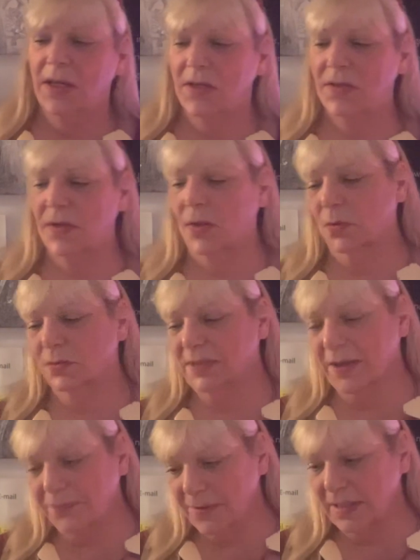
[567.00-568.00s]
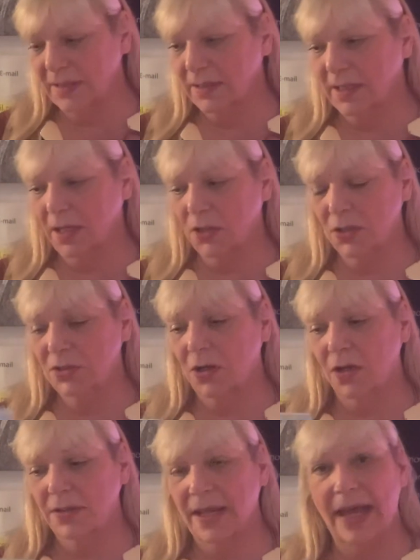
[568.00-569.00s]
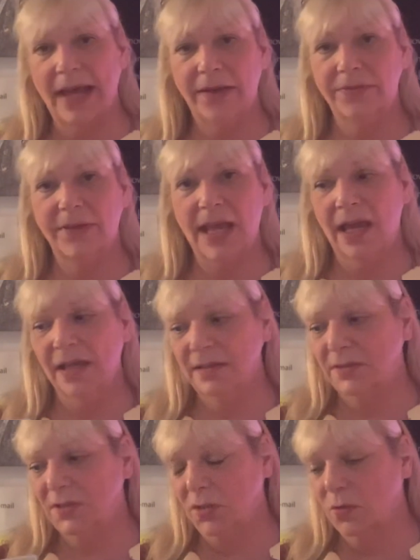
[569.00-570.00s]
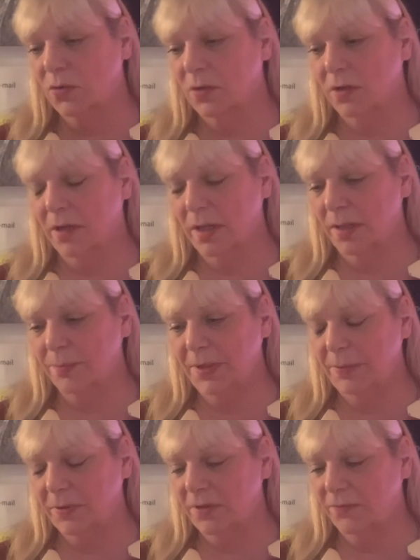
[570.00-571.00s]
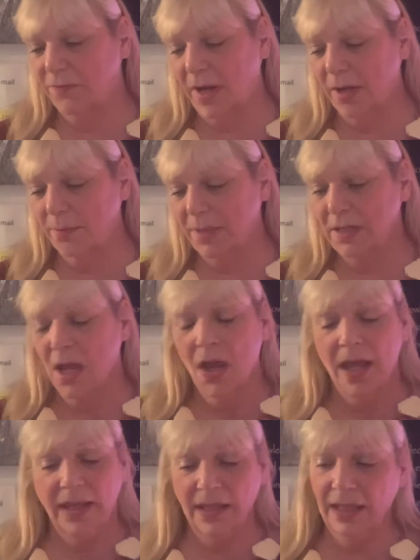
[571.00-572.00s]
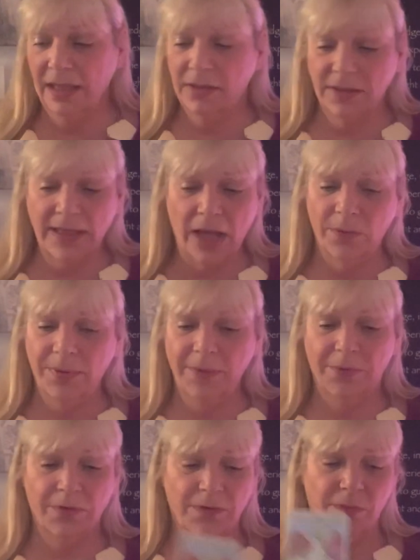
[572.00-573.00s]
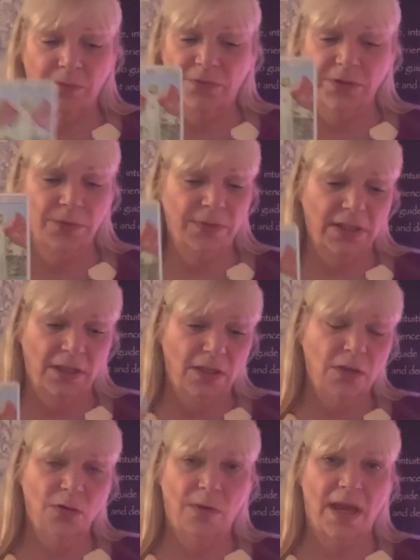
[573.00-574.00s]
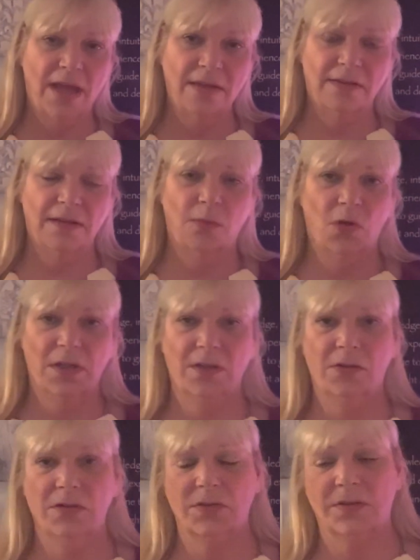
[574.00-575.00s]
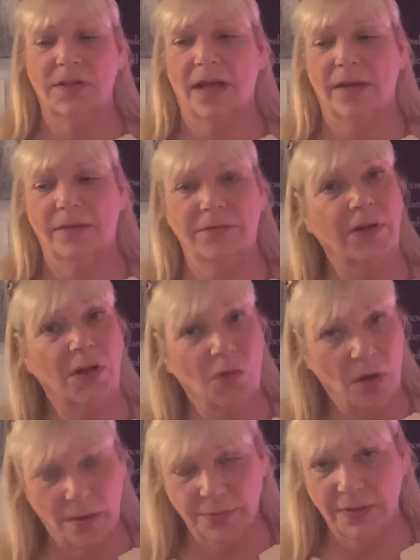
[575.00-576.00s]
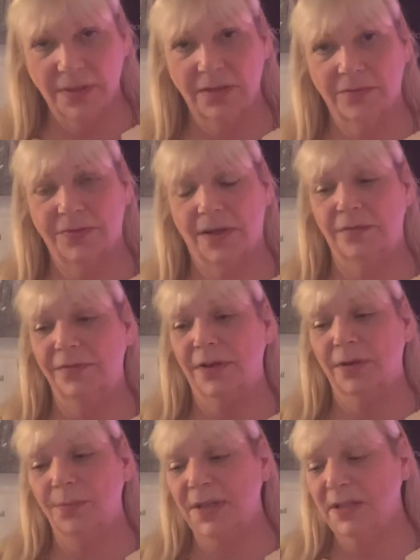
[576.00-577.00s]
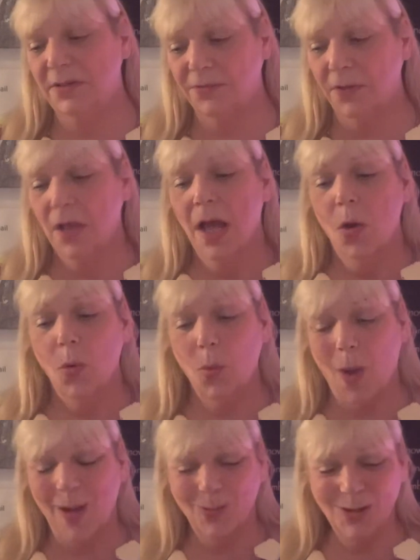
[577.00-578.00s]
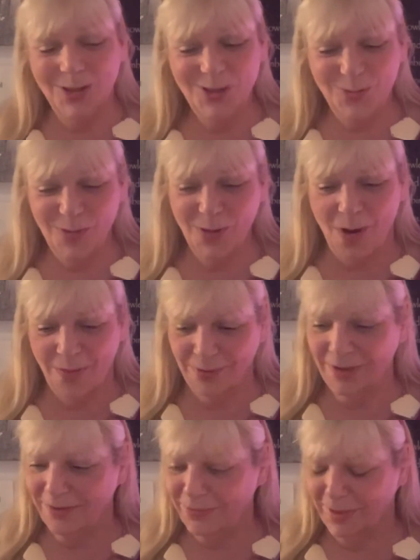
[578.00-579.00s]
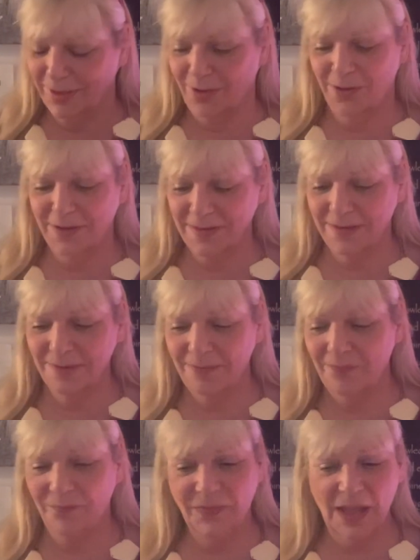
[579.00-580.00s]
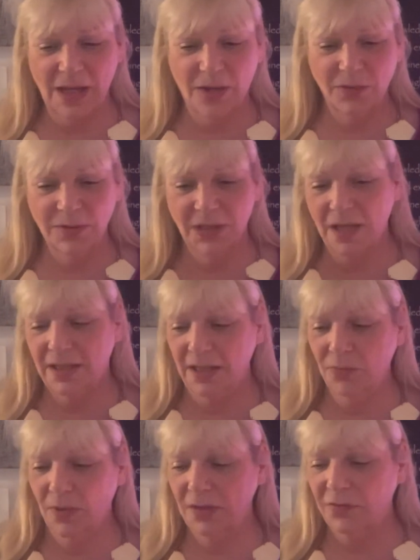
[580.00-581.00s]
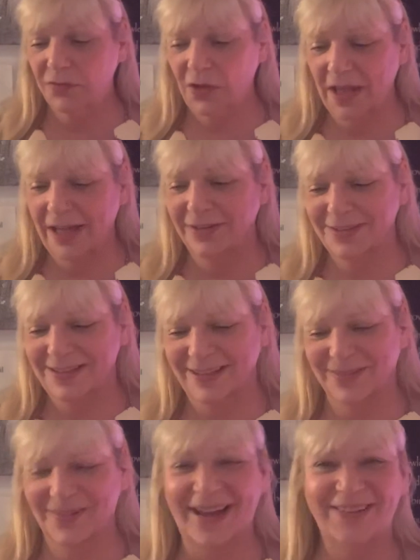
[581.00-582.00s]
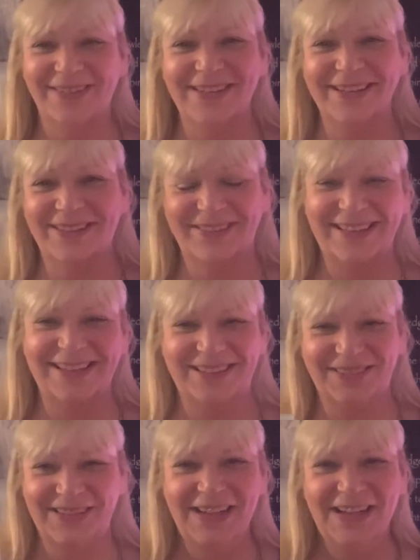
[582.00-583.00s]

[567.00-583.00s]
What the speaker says: So definitely a good card to have as your people environment. Either that or people are viewing you as someone who's very cooperative, very peaceful. Why wouldn't you be cooperative with all this, you know, lucky, wonderful energy around you? So